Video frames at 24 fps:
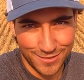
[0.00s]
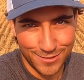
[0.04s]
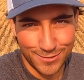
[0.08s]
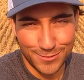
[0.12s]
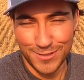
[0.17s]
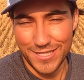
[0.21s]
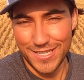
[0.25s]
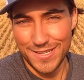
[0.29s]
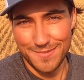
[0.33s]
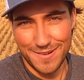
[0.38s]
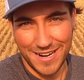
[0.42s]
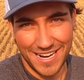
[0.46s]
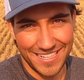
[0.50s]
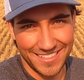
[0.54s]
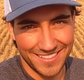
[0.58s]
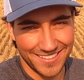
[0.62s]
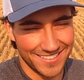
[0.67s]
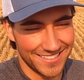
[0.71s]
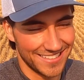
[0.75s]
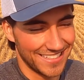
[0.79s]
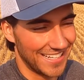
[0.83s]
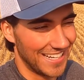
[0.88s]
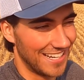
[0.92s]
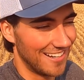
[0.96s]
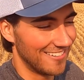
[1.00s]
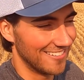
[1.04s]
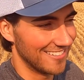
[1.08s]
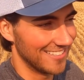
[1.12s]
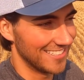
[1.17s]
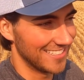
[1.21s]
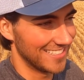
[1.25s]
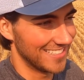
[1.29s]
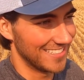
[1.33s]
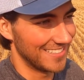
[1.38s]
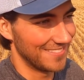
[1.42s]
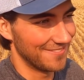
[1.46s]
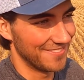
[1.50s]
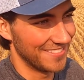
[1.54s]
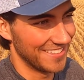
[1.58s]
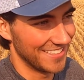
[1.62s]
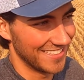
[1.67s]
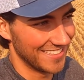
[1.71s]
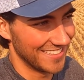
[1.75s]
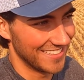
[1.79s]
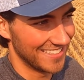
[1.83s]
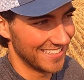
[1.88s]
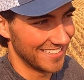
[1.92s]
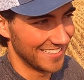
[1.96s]
3 miles an hour or
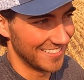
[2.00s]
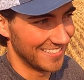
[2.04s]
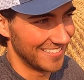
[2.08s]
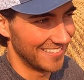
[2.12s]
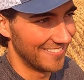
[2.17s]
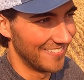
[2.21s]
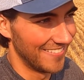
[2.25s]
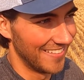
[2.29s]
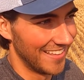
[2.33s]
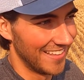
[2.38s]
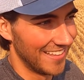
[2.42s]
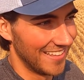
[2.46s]
something, so.